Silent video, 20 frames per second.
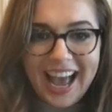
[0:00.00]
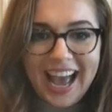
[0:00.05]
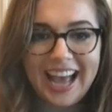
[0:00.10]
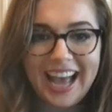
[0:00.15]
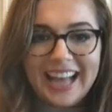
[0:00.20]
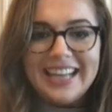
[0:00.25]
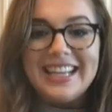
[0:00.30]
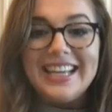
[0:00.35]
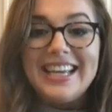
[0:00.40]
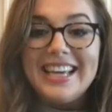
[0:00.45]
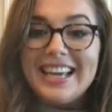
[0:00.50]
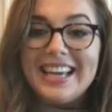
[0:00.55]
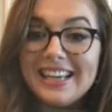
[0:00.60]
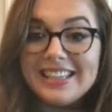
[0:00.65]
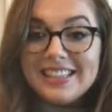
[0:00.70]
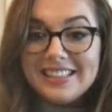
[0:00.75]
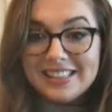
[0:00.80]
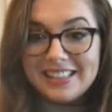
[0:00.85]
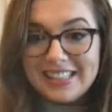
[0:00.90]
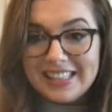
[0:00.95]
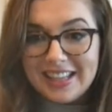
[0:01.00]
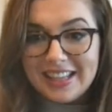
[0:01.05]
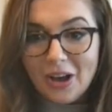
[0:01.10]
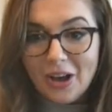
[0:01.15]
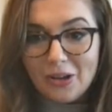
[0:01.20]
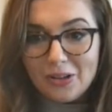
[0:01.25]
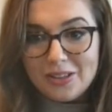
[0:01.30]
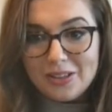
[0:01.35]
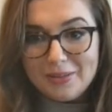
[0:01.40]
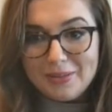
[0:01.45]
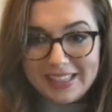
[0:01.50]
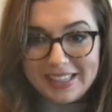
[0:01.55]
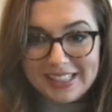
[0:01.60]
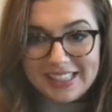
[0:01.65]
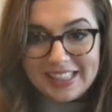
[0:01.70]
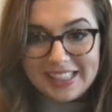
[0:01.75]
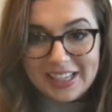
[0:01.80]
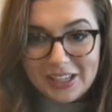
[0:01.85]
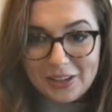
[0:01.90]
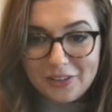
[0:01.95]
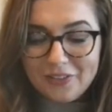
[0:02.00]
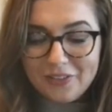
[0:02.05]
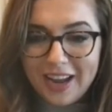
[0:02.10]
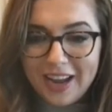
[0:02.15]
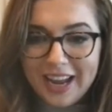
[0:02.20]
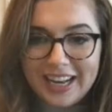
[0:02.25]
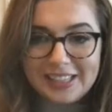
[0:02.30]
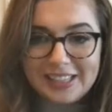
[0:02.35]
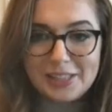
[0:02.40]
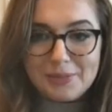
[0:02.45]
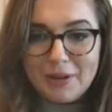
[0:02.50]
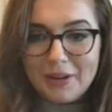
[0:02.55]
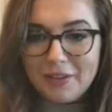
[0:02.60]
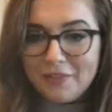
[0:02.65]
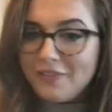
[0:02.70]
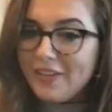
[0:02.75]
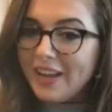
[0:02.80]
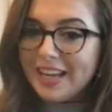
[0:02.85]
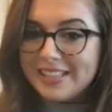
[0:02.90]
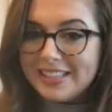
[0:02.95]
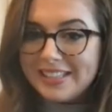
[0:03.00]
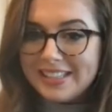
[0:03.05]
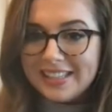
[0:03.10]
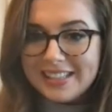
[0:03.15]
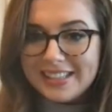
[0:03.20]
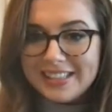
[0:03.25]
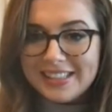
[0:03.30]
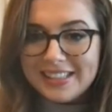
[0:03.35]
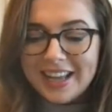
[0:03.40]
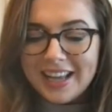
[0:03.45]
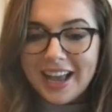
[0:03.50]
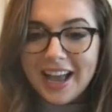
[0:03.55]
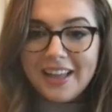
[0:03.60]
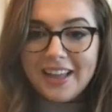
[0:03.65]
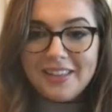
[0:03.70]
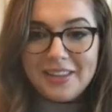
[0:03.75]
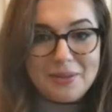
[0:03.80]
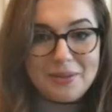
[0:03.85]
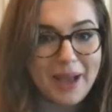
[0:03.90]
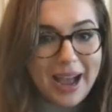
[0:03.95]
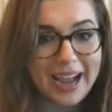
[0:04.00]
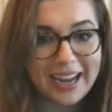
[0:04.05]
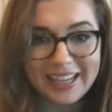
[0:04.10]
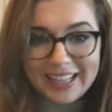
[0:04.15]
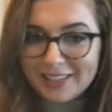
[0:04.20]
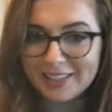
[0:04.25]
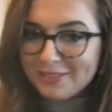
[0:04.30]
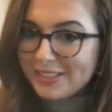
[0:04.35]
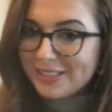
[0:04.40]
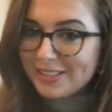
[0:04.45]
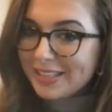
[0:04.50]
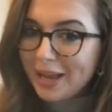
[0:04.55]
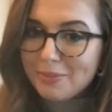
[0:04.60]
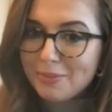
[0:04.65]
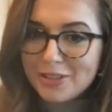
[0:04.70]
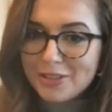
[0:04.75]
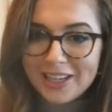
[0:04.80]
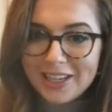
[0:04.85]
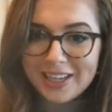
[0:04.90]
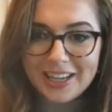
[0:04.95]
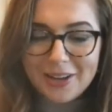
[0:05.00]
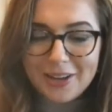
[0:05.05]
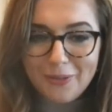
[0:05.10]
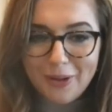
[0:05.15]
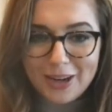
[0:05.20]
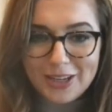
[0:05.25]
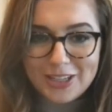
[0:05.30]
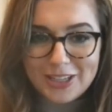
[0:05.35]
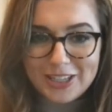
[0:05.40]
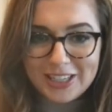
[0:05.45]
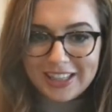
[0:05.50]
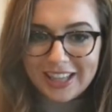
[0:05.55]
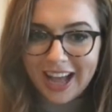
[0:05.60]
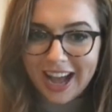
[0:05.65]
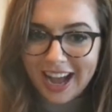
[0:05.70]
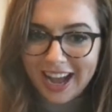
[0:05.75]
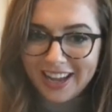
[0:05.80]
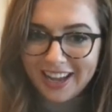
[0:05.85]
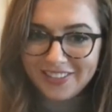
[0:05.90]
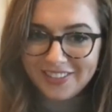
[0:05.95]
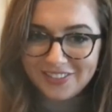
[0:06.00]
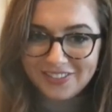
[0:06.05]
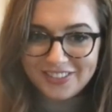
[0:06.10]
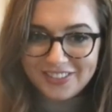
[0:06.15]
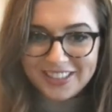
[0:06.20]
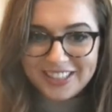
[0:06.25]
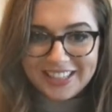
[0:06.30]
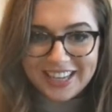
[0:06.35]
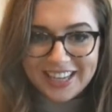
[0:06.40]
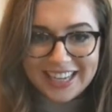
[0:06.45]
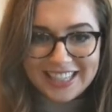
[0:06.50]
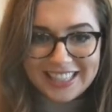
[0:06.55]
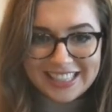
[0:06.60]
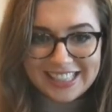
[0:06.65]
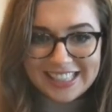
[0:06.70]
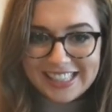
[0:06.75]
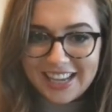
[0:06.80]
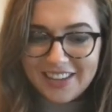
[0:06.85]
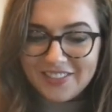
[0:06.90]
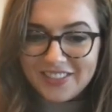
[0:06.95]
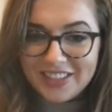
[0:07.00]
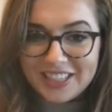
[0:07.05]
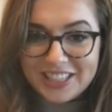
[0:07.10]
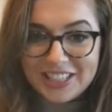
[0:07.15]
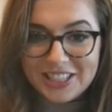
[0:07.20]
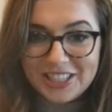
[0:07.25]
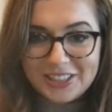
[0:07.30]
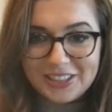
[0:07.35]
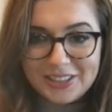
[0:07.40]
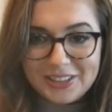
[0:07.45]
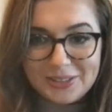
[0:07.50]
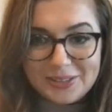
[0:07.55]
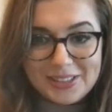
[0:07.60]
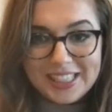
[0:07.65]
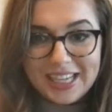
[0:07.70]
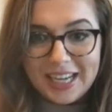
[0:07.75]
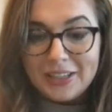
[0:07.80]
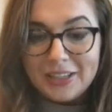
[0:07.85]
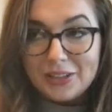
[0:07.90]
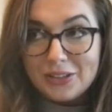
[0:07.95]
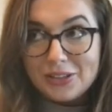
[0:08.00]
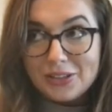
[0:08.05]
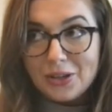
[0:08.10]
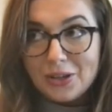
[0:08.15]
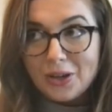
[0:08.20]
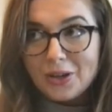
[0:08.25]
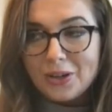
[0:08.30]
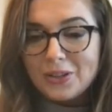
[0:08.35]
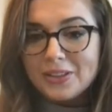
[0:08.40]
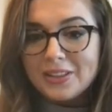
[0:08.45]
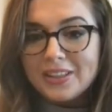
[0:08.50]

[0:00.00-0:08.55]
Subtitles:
And he is the ultimate Steeler fan. He's been a fan since the Immaculate Reception. He watched it live in 1972. He was 10 years old.